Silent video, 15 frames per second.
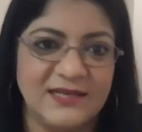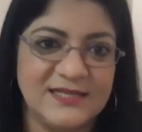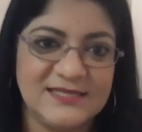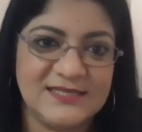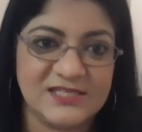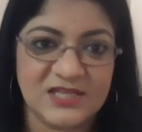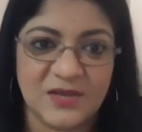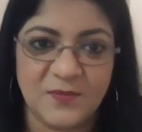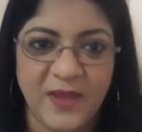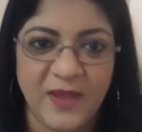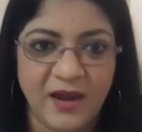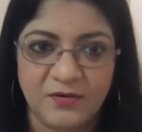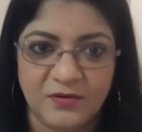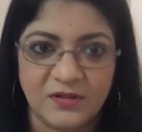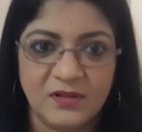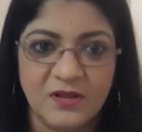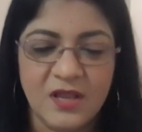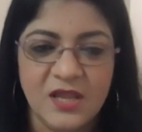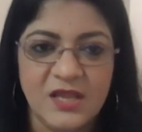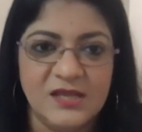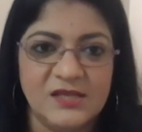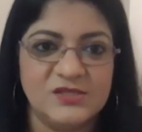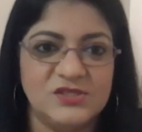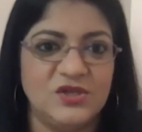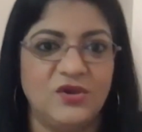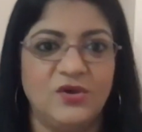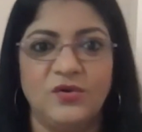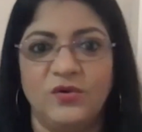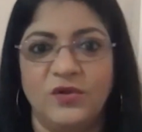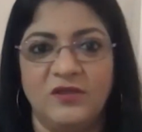Let's say it's apparel.
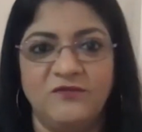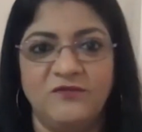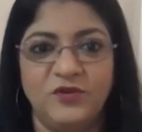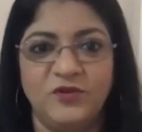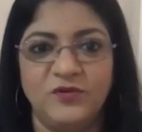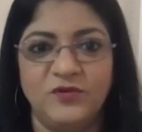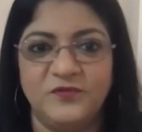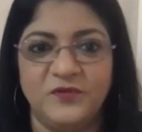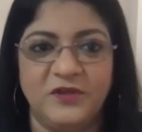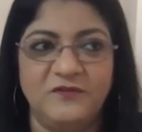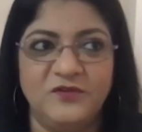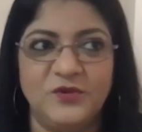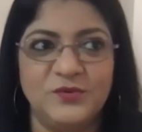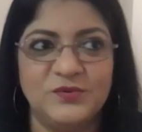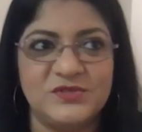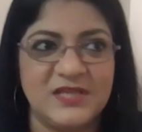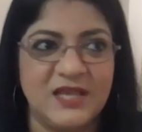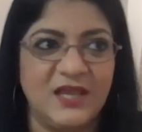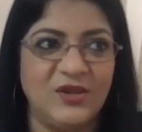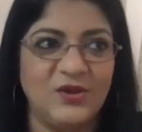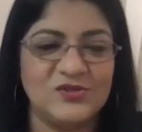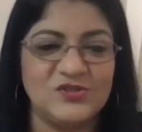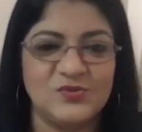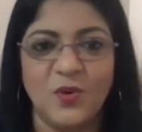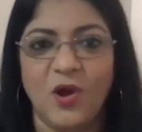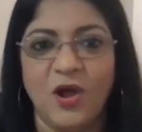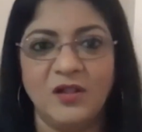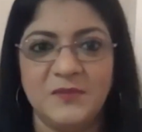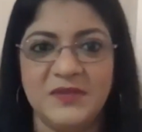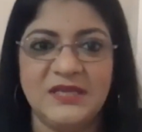So if you say
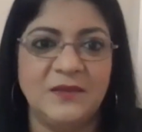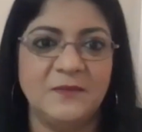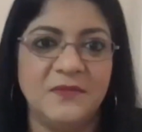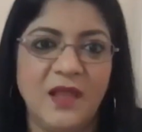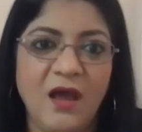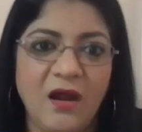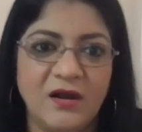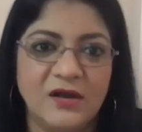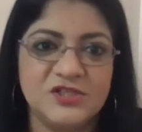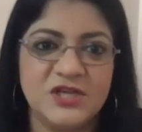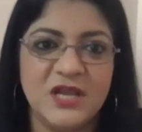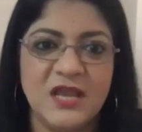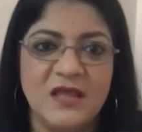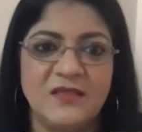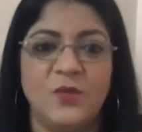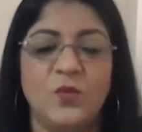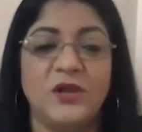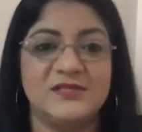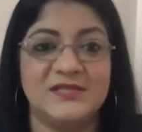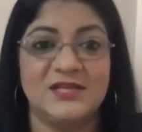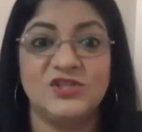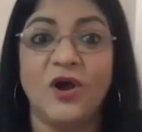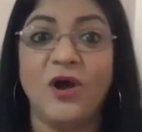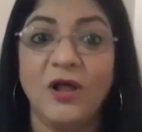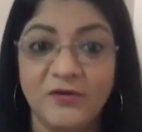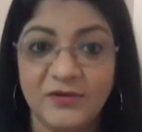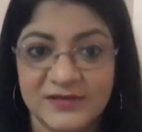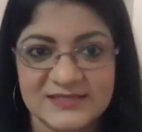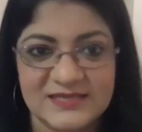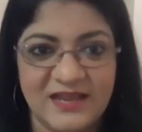small, medium, large, then what is the
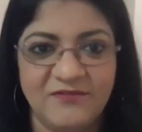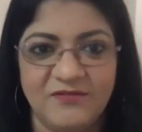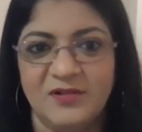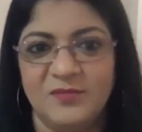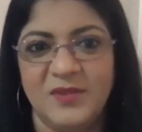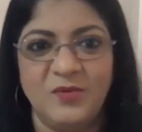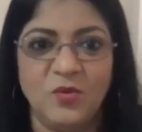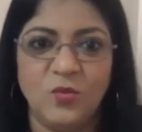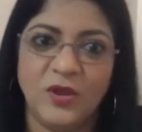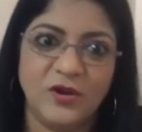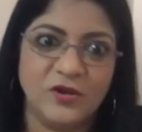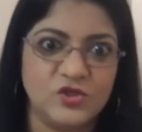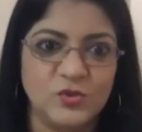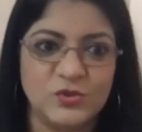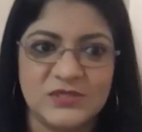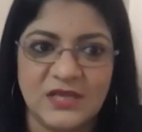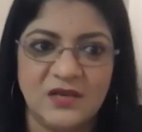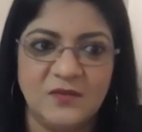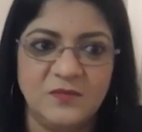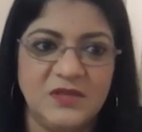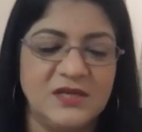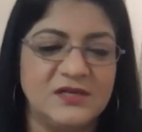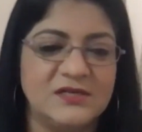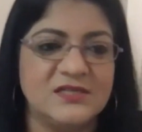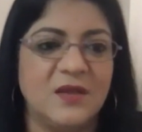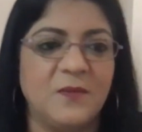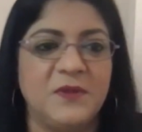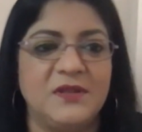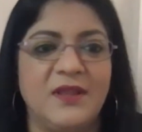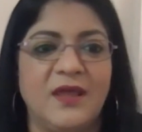tolerance level? Maybe 1 or 2 centimeters
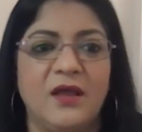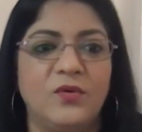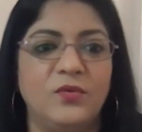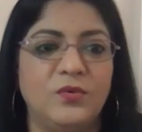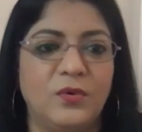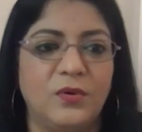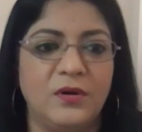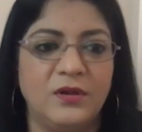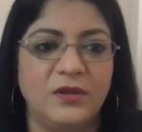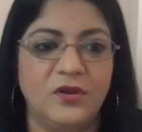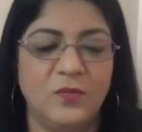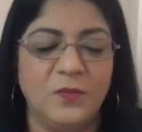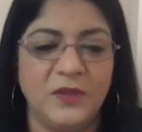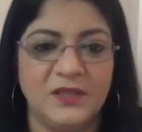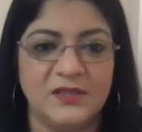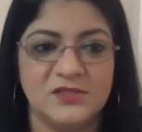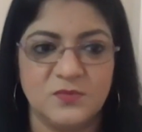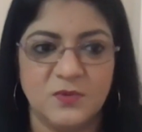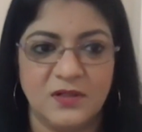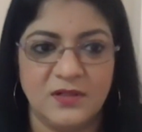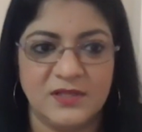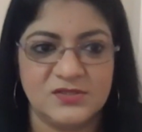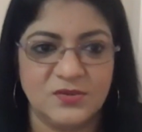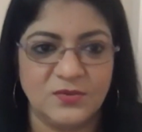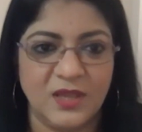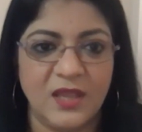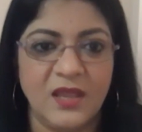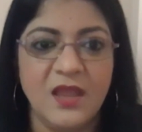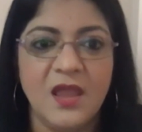up and down, or big and small, that's okay.